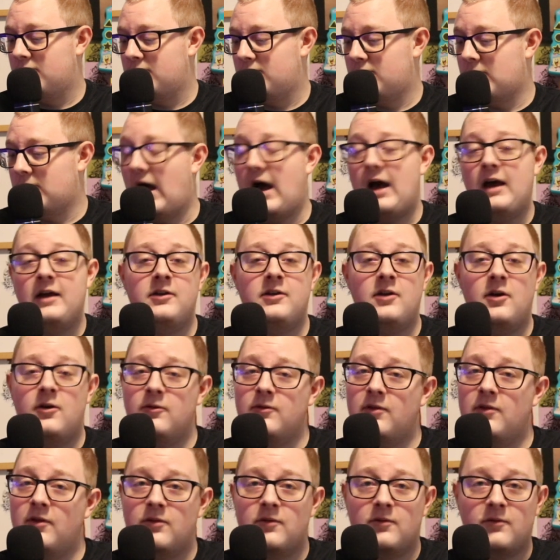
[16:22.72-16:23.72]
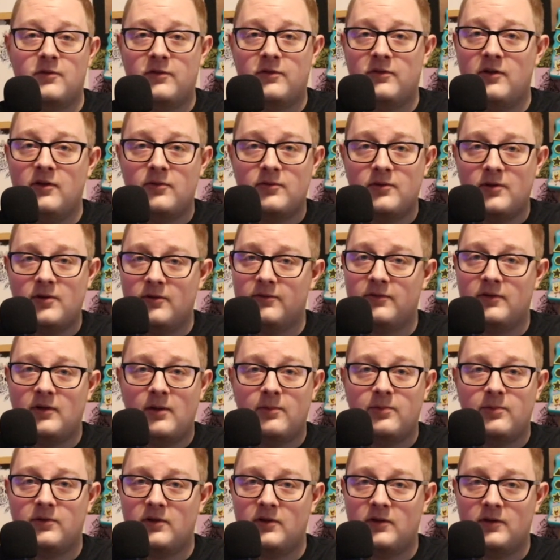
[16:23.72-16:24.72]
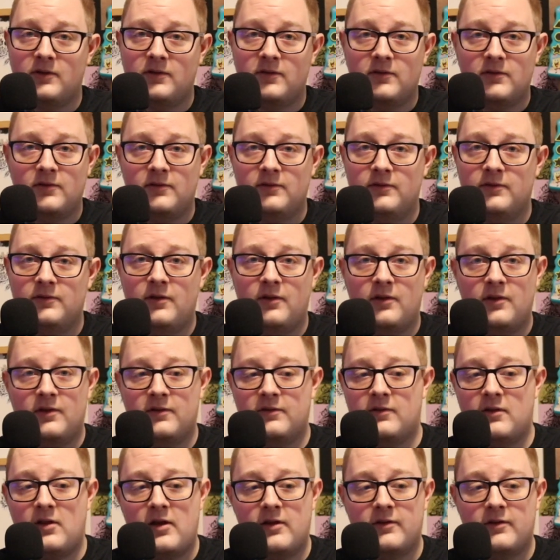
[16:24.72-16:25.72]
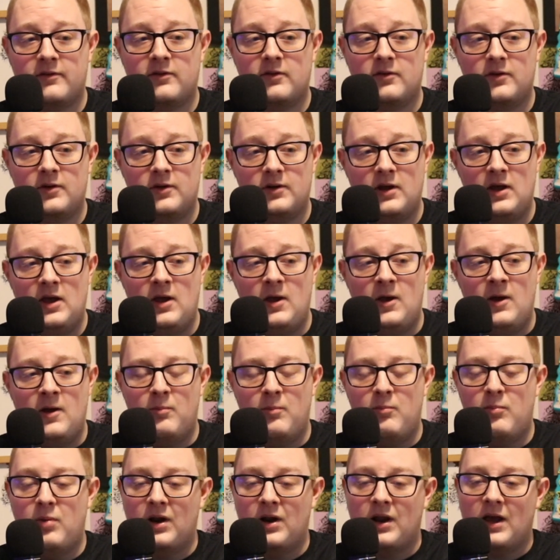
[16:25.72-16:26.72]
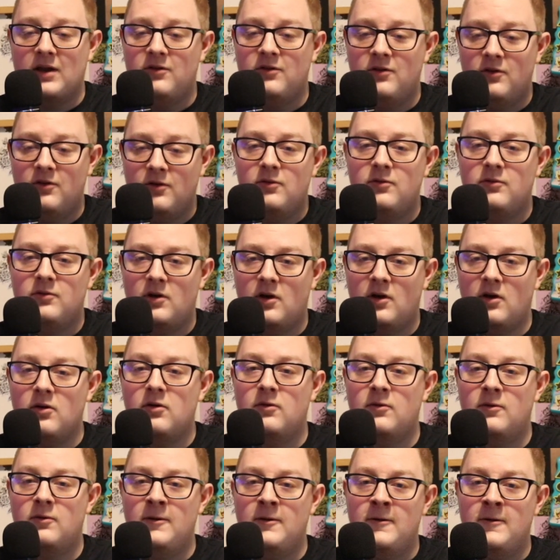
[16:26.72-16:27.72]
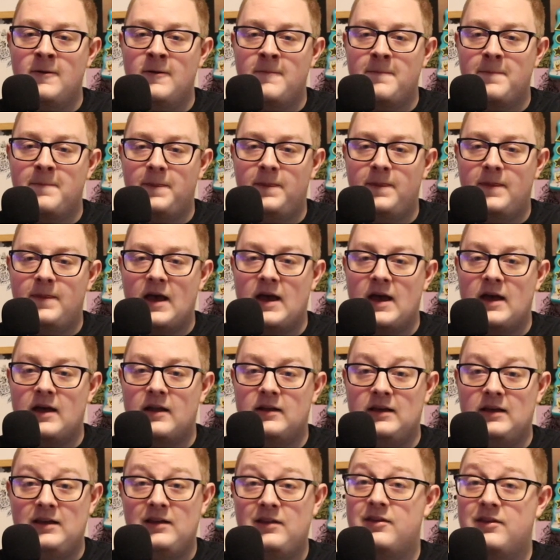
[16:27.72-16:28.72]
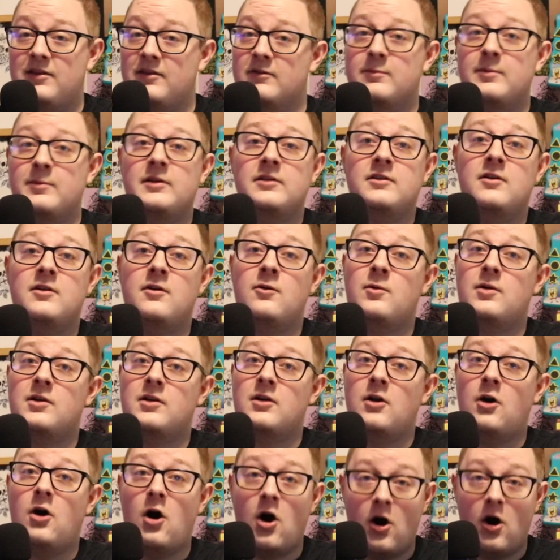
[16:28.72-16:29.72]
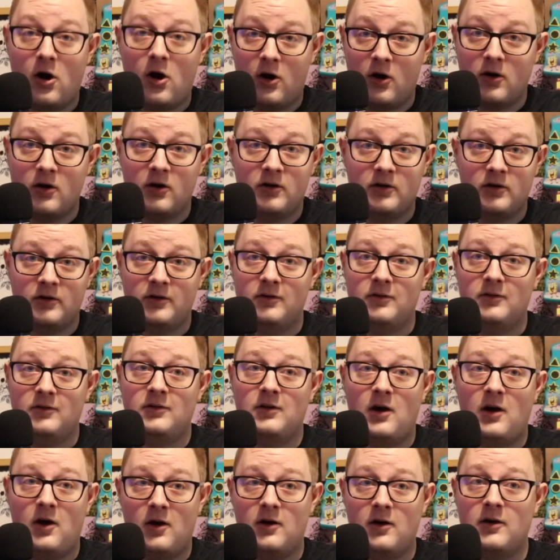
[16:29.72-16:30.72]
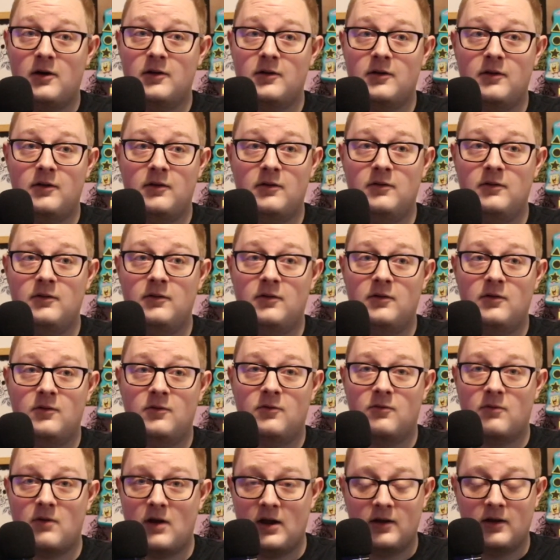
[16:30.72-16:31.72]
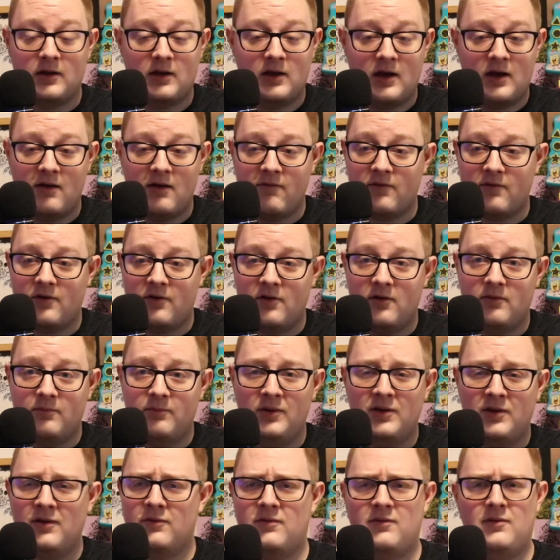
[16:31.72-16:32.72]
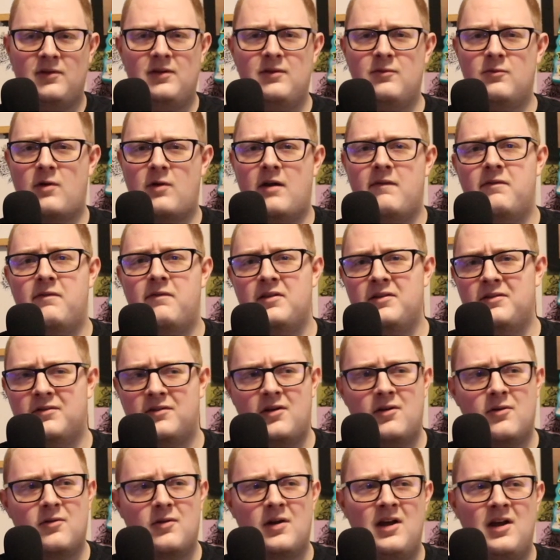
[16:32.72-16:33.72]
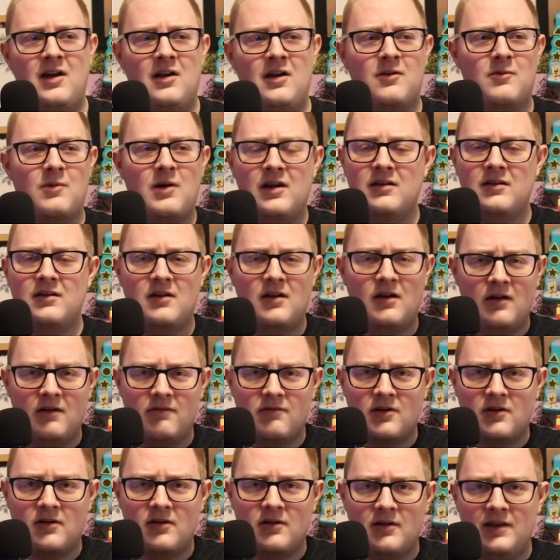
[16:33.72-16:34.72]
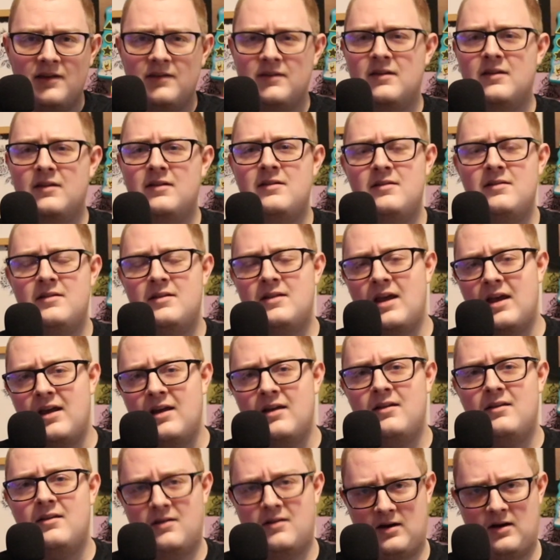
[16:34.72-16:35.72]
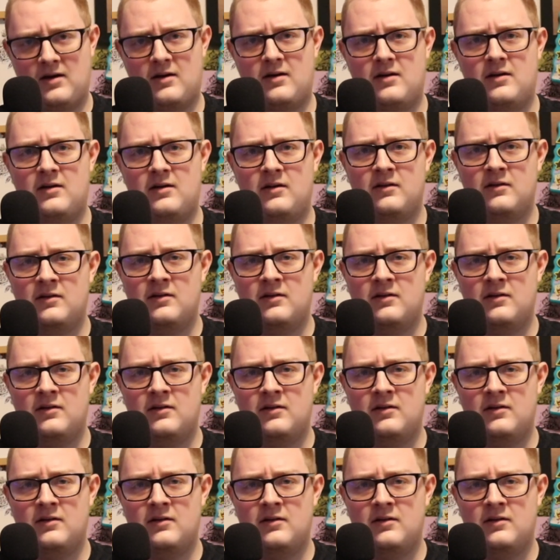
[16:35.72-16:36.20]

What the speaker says: know that there's still no substance to this lawsuit, but I do know that Ethan's been going hard on Ryan Kavanaugh because rightfully so. Ryan Kavanaugh is a ding dong.